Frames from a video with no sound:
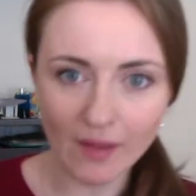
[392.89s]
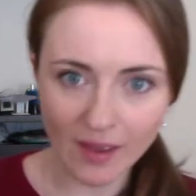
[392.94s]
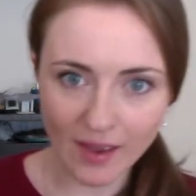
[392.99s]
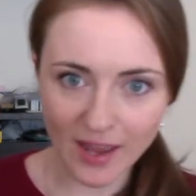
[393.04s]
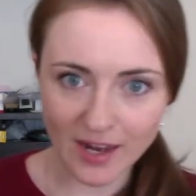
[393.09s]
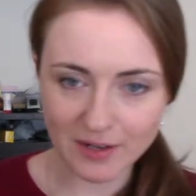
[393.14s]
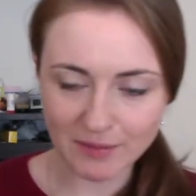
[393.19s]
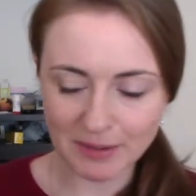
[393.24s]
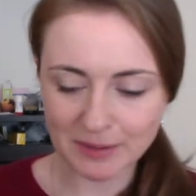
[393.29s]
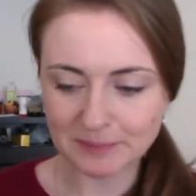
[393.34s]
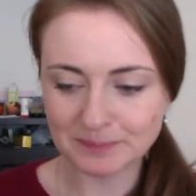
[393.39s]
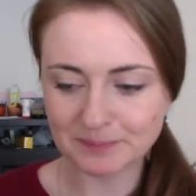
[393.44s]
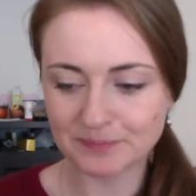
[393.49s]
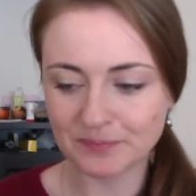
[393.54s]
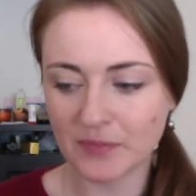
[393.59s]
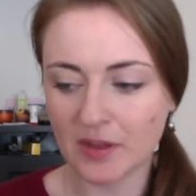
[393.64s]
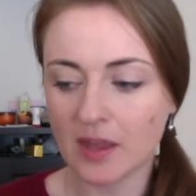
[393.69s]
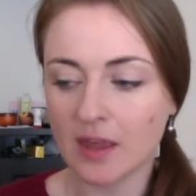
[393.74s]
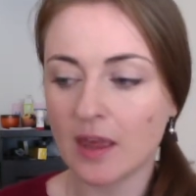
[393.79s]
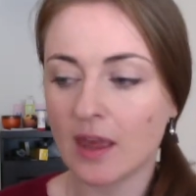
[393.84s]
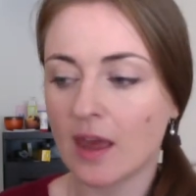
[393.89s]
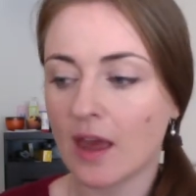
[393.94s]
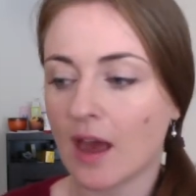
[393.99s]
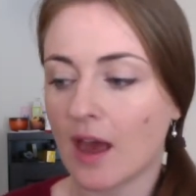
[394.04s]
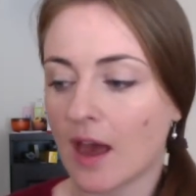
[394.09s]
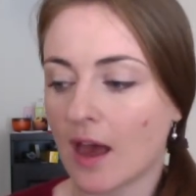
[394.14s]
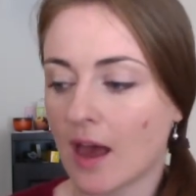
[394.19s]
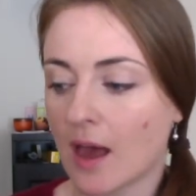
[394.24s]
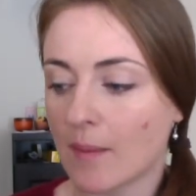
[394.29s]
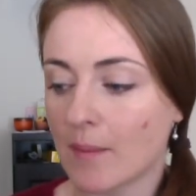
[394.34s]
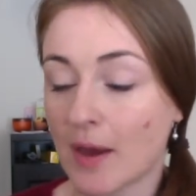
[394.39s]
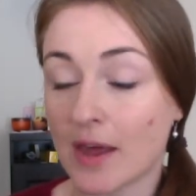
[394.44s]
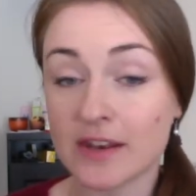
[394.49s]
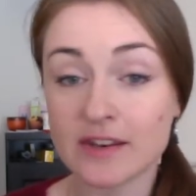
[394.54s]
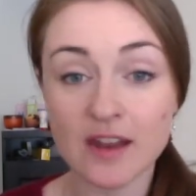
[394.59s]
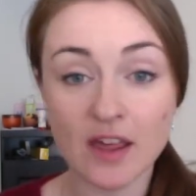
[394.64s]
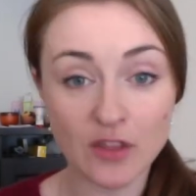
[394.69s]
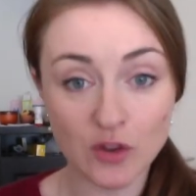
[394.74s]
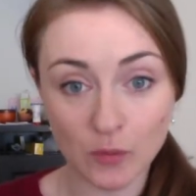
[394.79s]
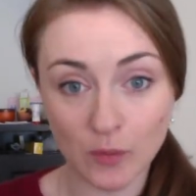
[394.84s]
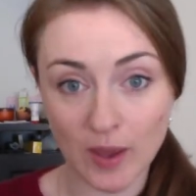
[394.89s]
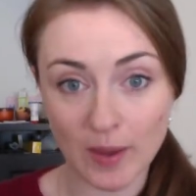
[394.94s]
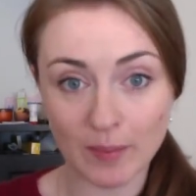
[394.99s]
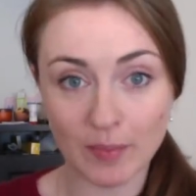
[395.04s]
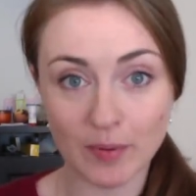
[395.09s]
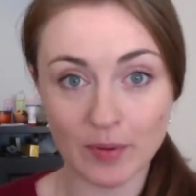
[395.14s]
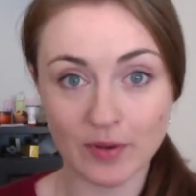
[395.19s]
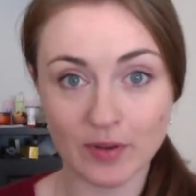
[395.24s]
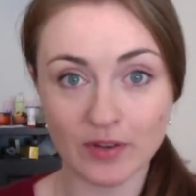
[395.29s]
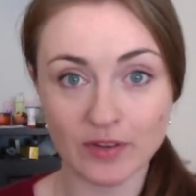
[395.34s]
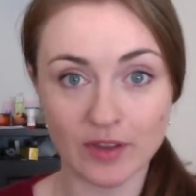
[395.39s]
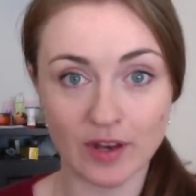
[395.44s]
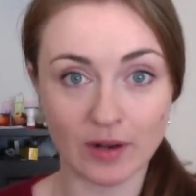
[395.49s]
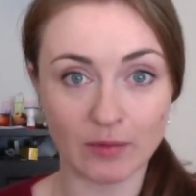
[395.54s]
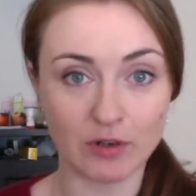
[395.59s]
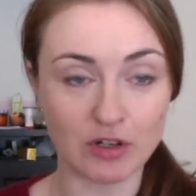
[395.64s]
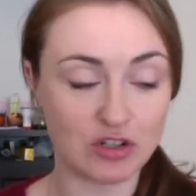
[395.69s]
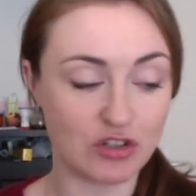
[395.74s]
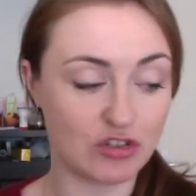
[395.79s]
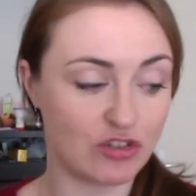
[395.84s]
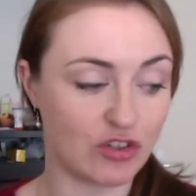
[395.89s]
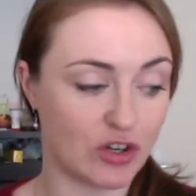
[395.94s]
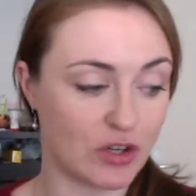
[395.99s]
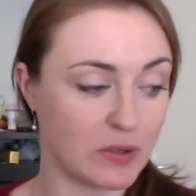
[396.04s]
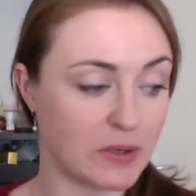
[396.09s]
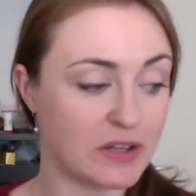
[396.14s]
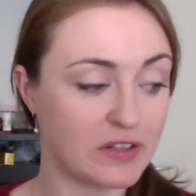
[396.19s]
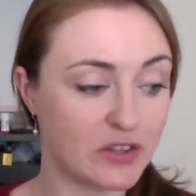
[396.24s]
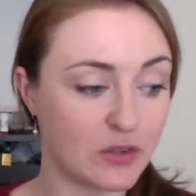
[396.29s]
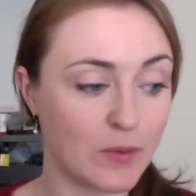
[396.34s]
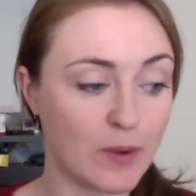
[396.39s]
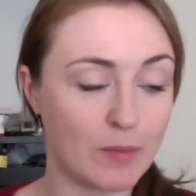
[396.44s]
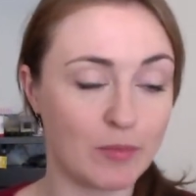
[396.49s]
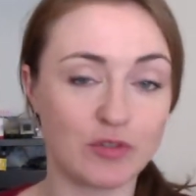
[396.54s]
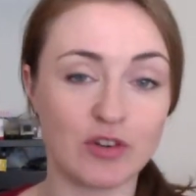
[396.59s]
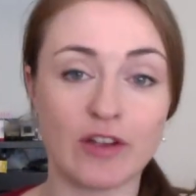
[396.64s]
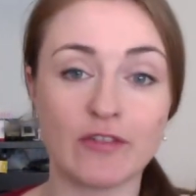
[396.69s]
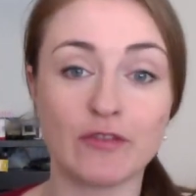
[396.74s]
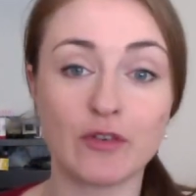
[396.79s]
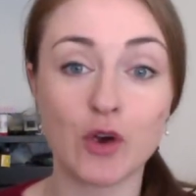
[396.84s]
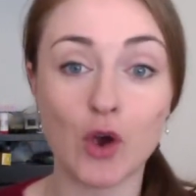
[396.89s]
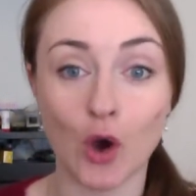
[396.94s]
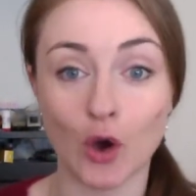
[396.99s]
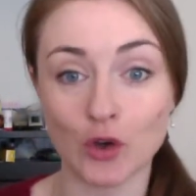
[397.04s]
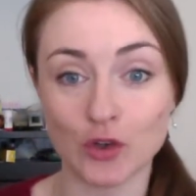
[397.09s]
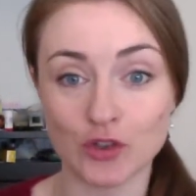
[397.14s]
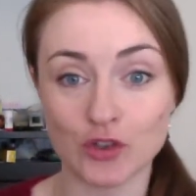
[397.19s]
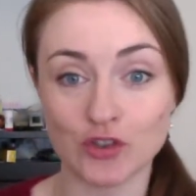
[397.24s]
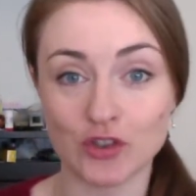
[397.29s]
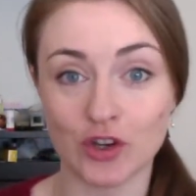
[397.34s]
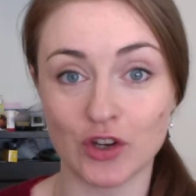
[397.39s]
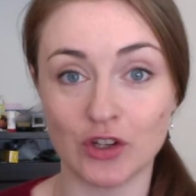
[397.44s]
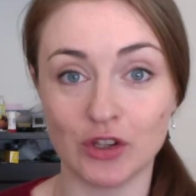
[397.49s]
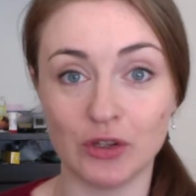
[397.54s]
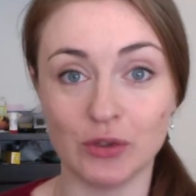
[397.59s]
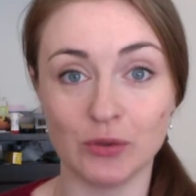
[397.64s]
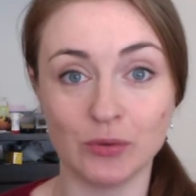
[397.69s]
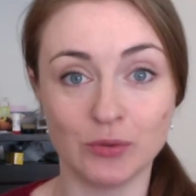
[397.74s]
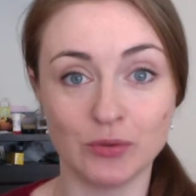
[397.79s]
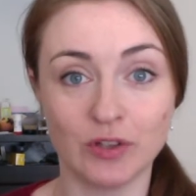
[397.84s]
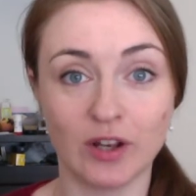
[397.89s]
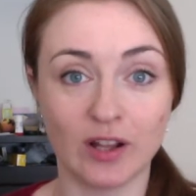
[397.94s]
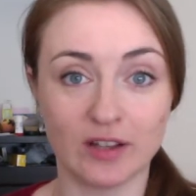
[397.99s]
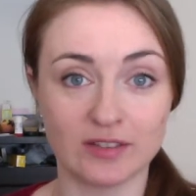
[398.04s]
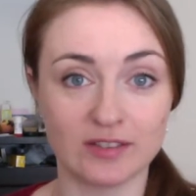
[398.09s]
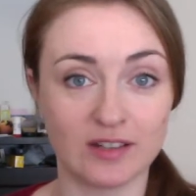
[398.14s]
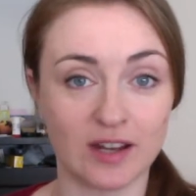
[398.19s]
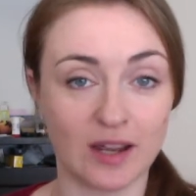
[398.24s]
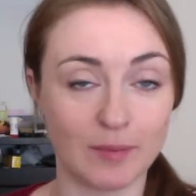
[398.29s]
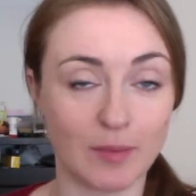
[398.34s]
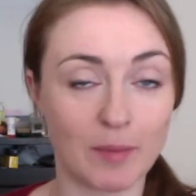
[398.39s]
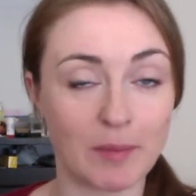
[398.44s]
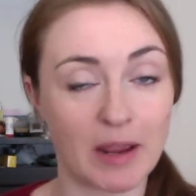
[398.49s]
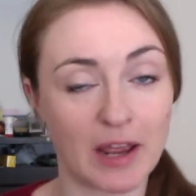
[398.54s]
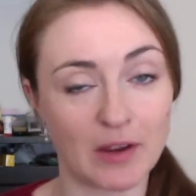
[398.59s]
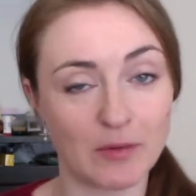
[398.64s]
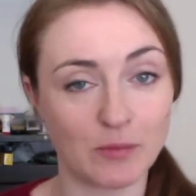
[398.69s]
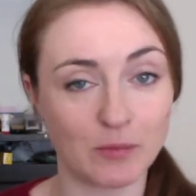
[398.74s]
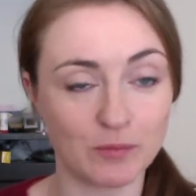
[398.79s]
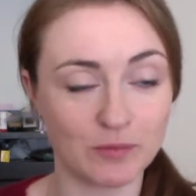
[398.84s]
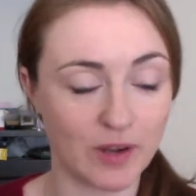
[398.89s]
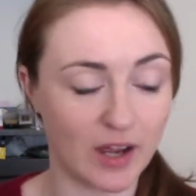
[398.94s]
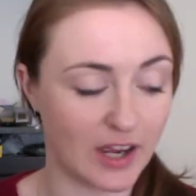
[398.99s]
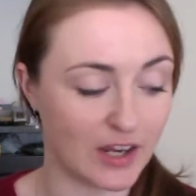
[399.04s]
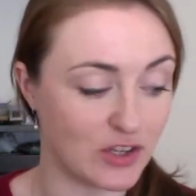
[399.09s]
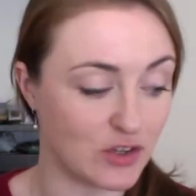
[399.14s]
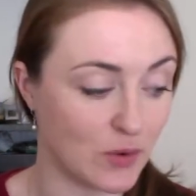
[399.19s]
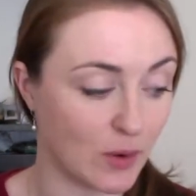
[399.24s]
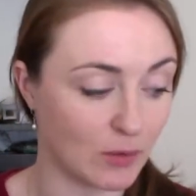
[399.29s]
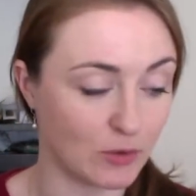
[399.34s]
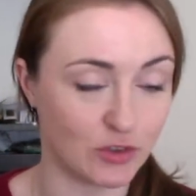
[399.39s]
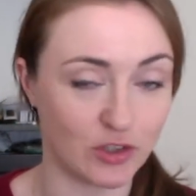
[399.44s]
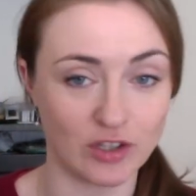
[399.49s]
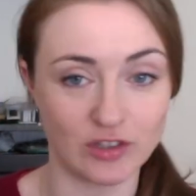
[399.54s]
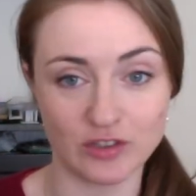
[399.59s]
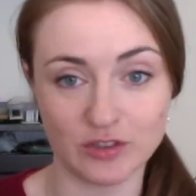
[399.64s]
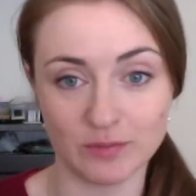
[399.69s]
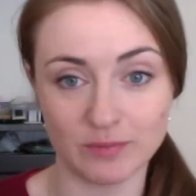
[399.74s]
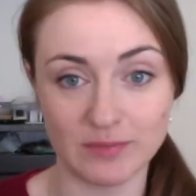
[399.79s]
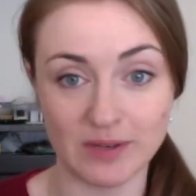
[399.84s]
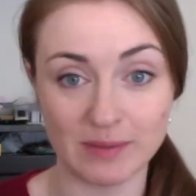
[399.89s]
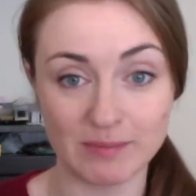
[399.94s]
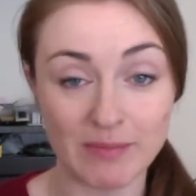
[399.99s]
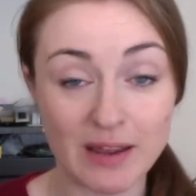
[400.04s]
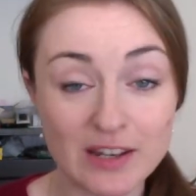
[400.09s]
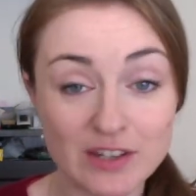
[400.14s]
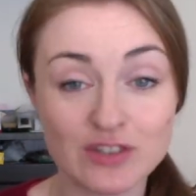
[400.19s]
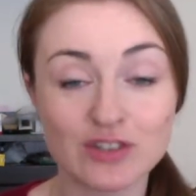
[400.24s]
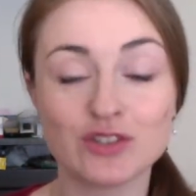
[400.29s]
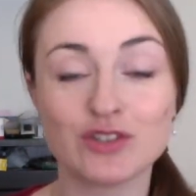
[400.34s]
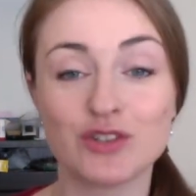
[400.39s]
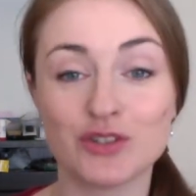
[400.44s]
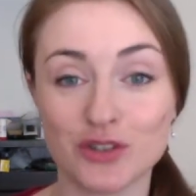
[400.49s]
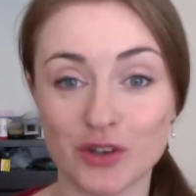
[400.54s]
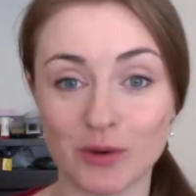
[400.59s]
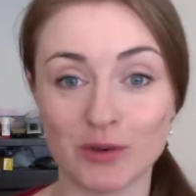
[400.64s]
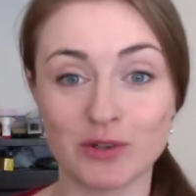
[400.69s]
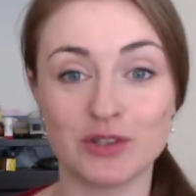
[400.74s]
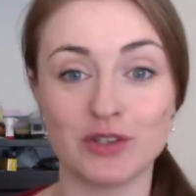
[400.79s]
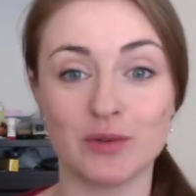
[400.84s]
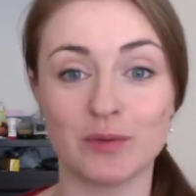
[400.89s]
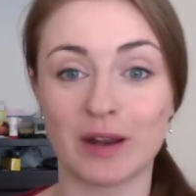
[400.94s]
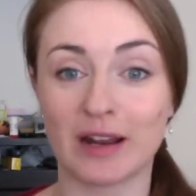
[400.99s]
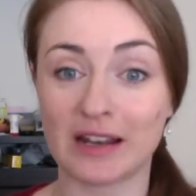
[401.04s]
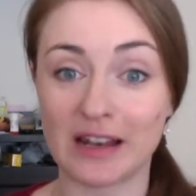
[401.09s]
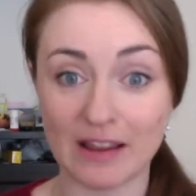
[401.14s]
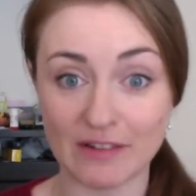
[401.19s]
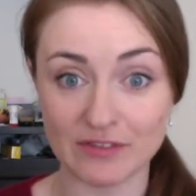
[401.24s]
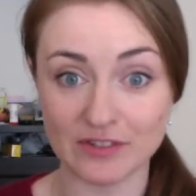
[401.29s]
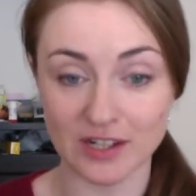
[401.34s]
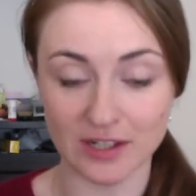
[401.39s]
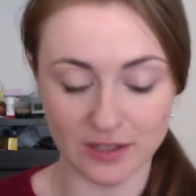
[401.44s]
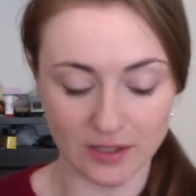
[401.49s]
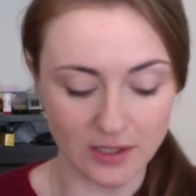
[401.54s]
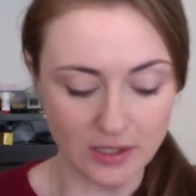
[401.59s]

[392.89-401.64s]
Anyway, another whip that I wanted to show you is the whip which I forgot to show you last time. I mean, I knew I was meant to show it to you, but I'd left it